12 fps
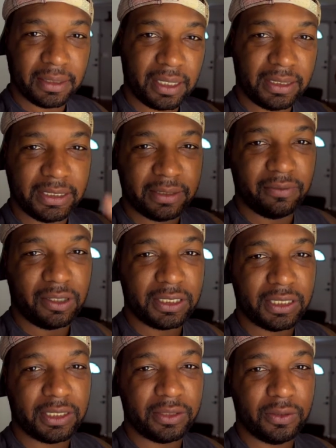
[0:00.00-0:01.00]
I need to run
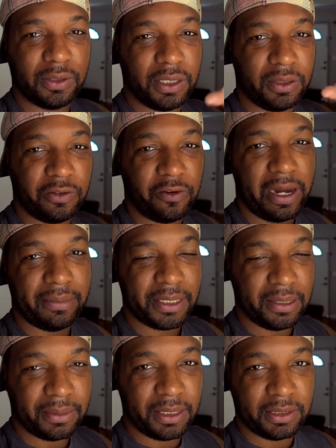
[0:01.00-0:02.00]
to the studio, grab
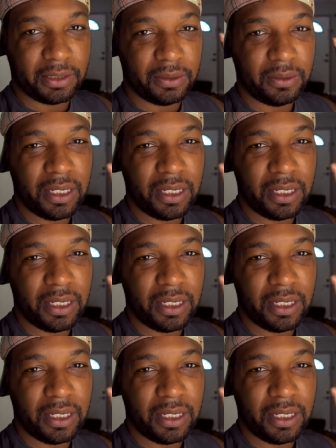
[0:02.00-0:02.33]
something, so